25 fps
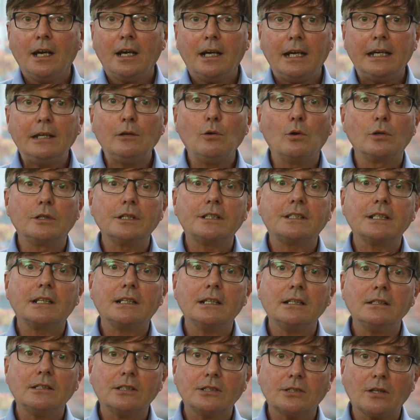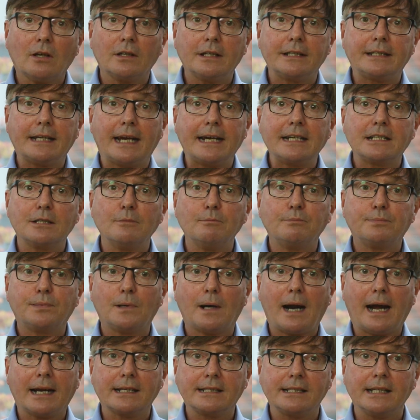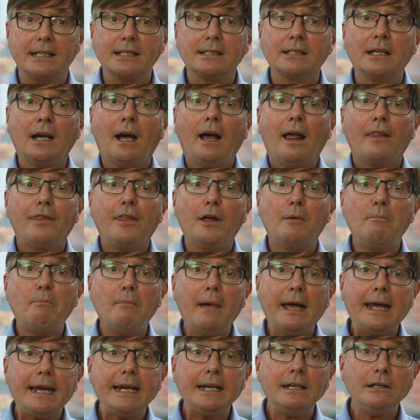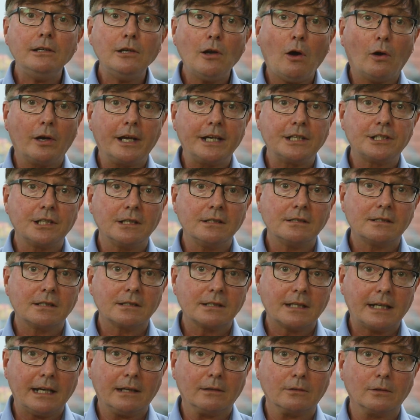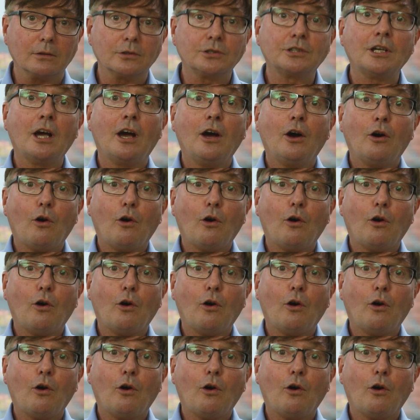in order to consolidate and practice the main knowledge and skills